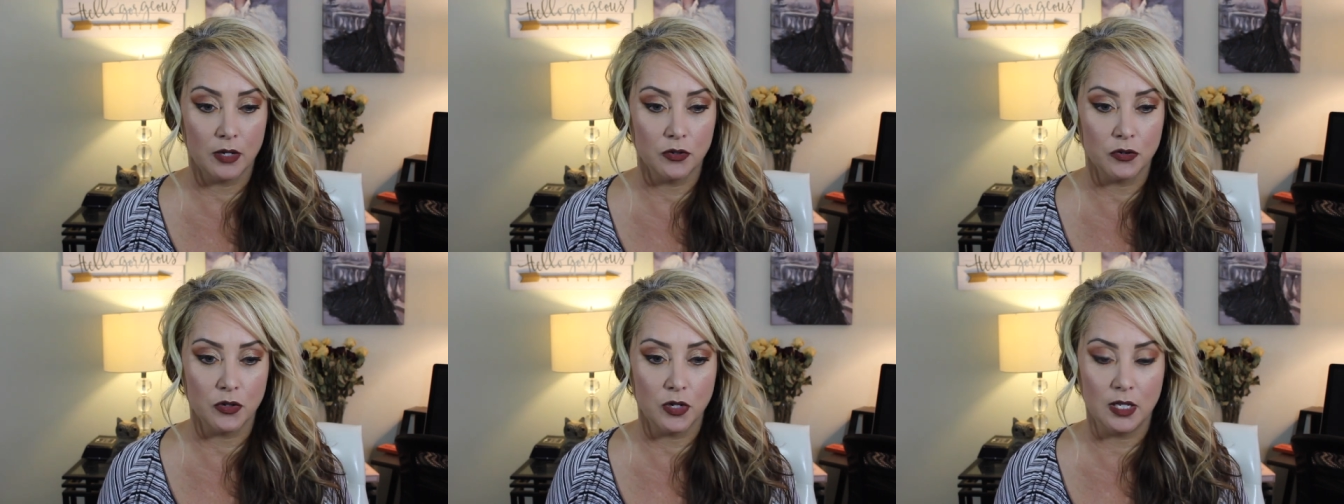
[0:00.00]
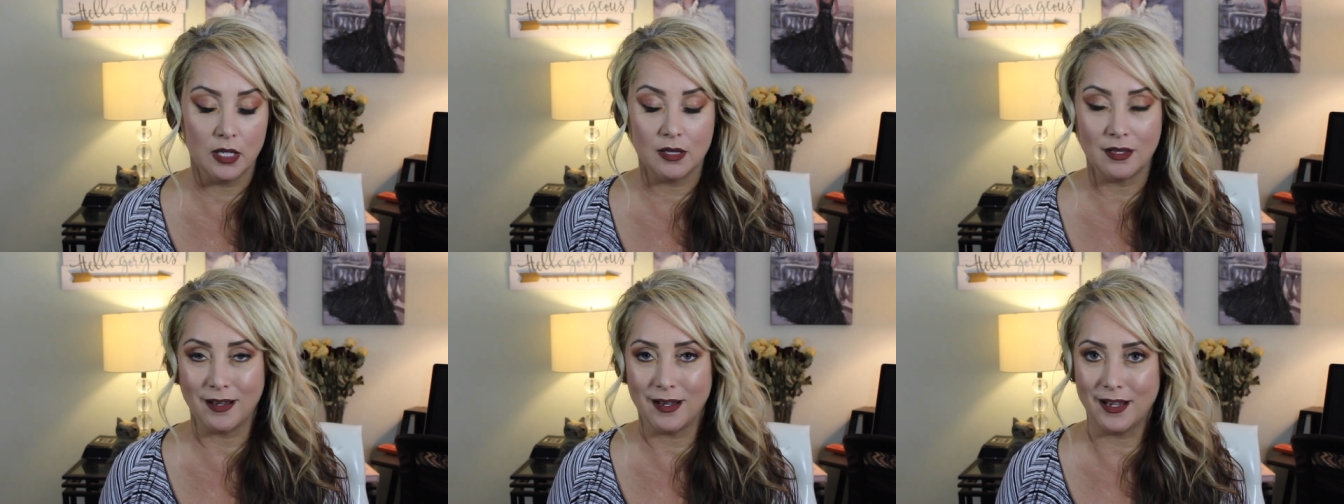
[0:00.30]

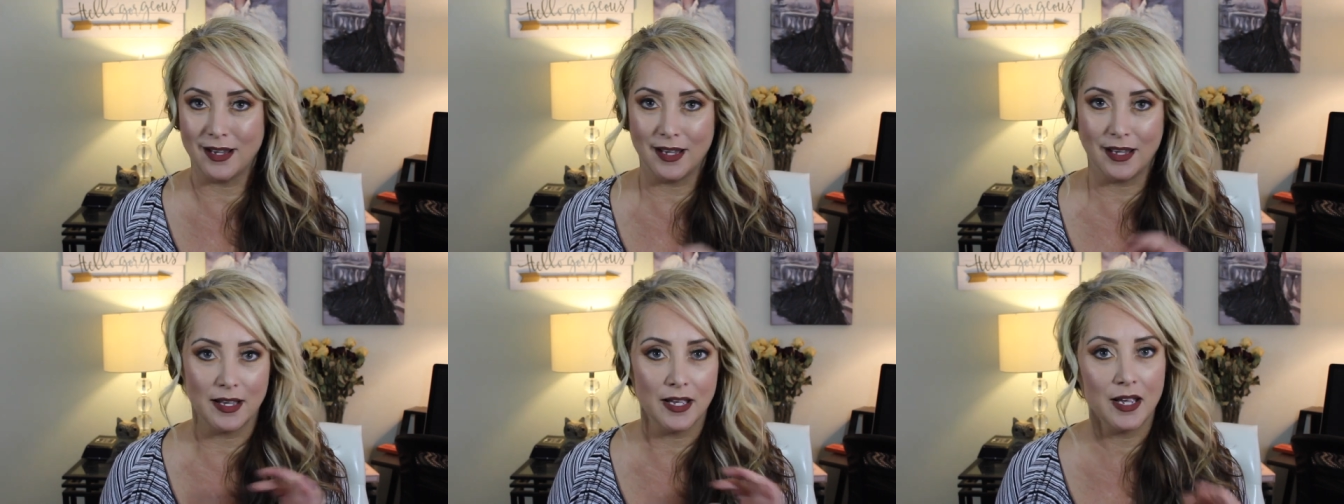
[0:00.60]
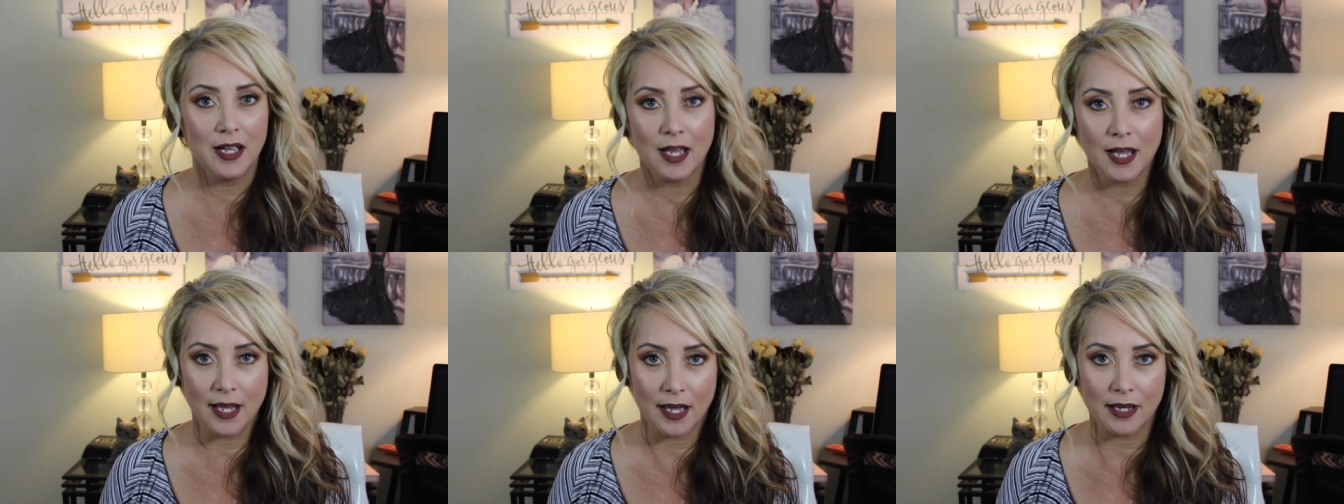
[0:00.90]
underneath the
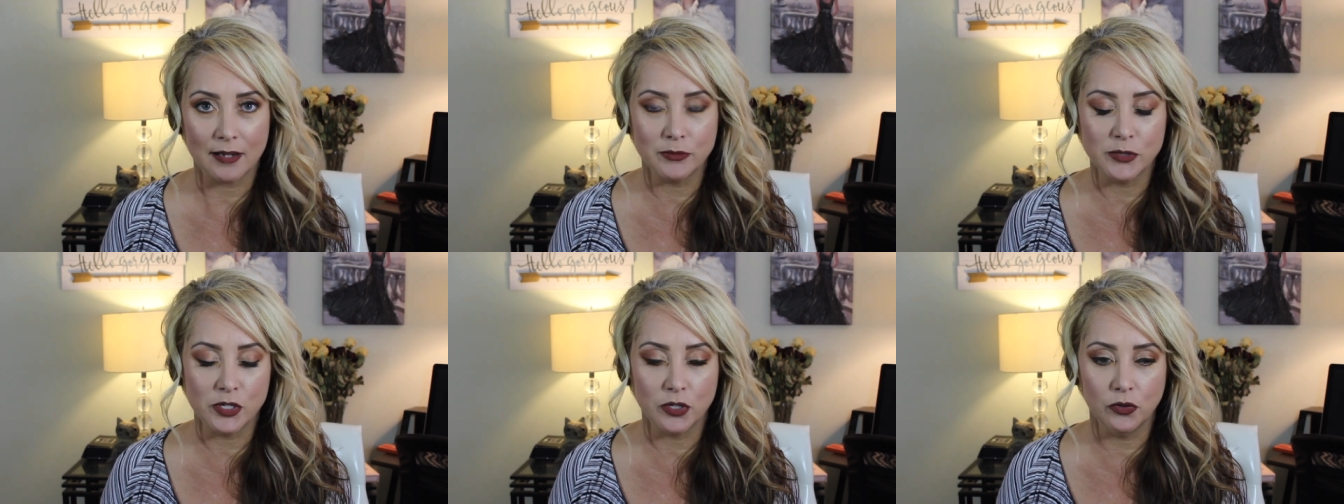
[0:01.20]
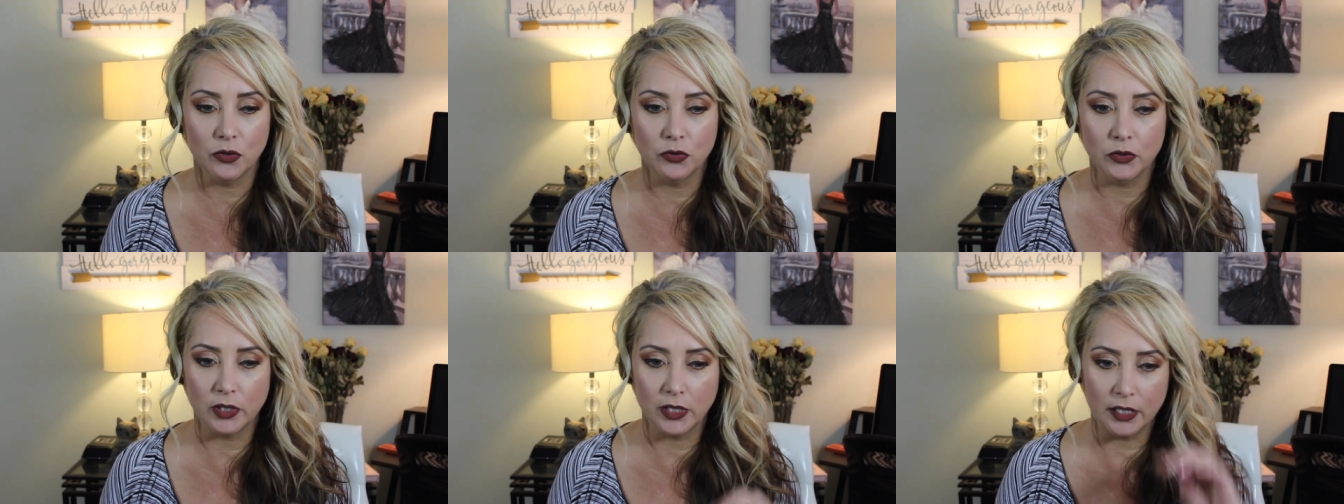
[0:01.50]
eye.
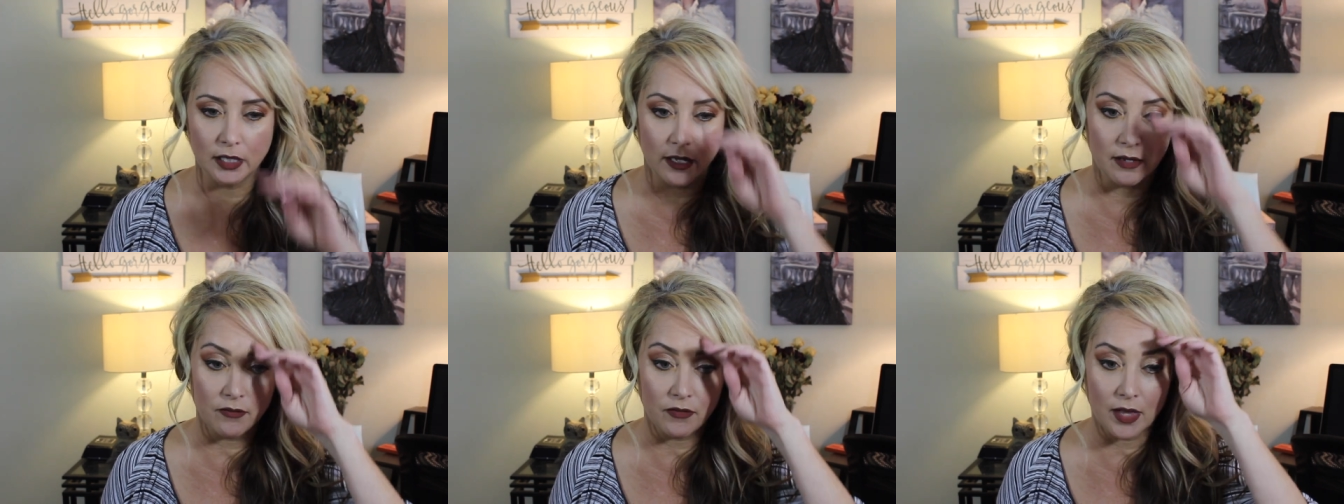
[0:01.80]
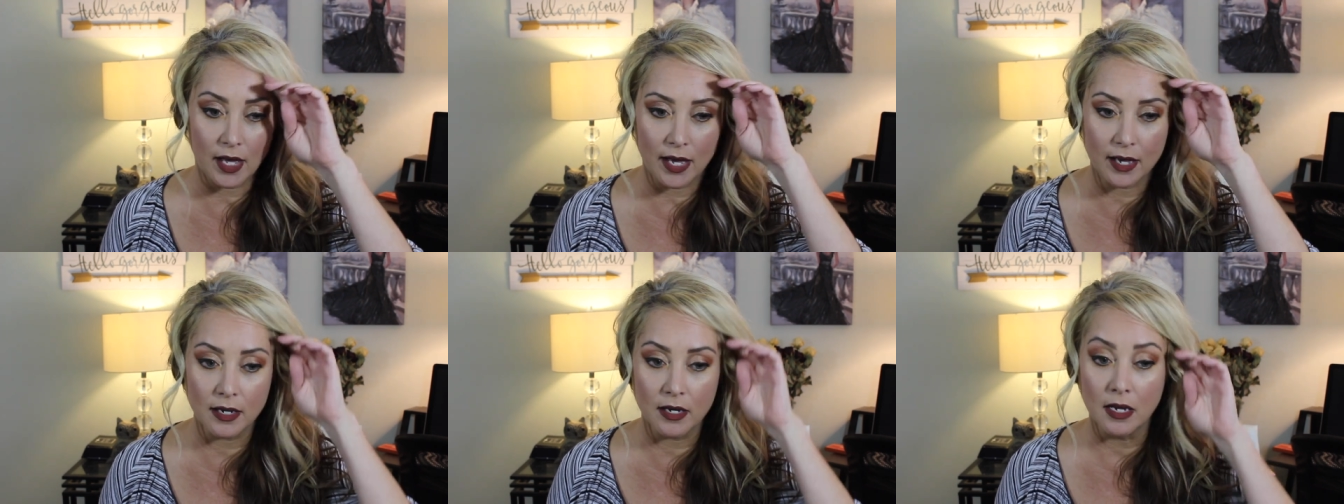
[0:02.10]
Absolutely love
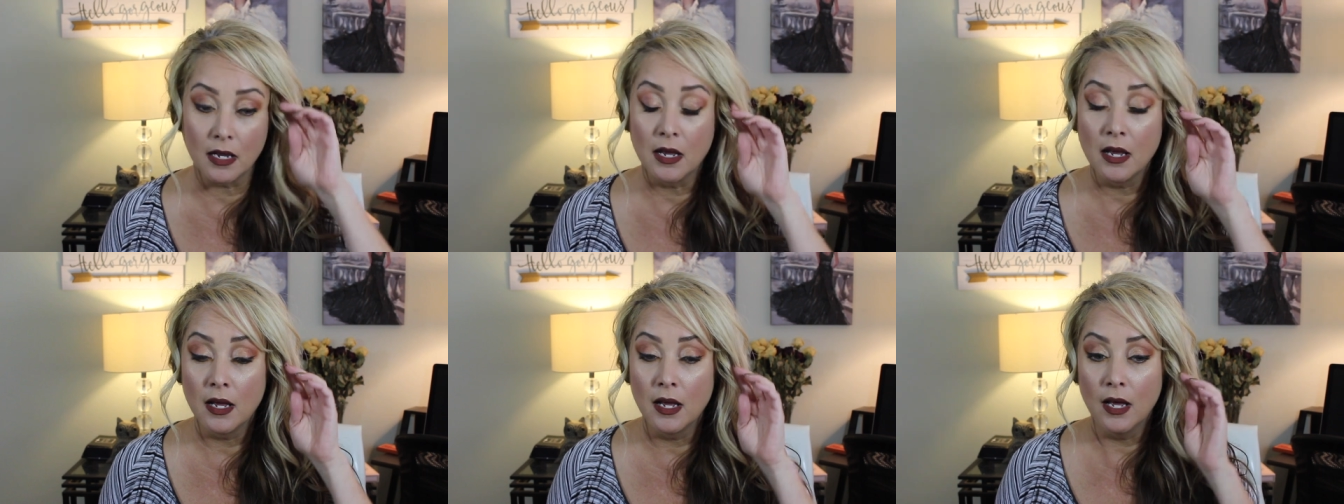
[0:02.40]
that.